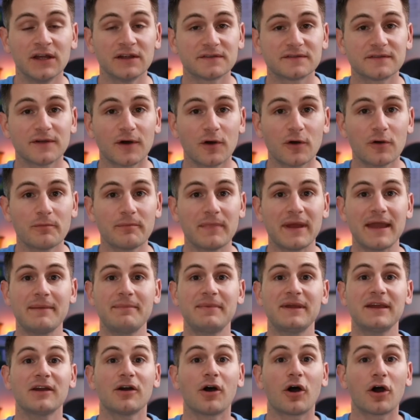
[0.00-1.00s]
So
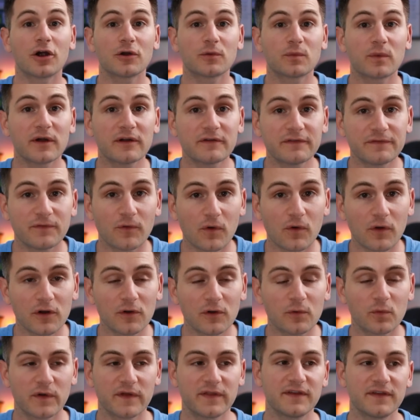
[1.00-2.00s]
maybe Hardware
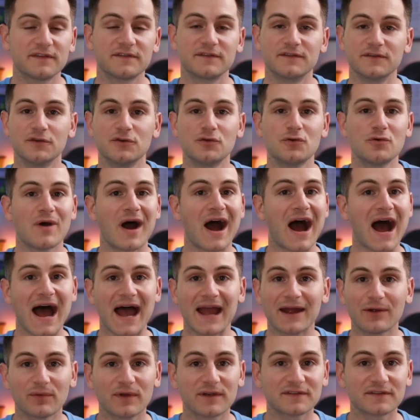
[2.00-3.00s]
4 with his new
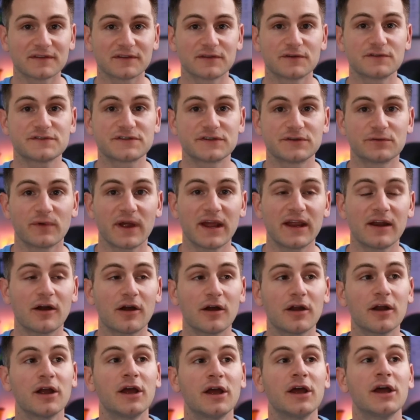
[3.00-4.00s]
high resolution
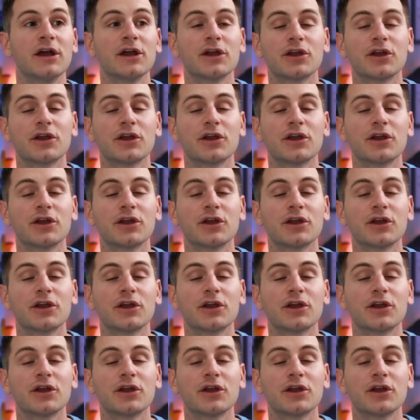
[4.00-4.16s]
radar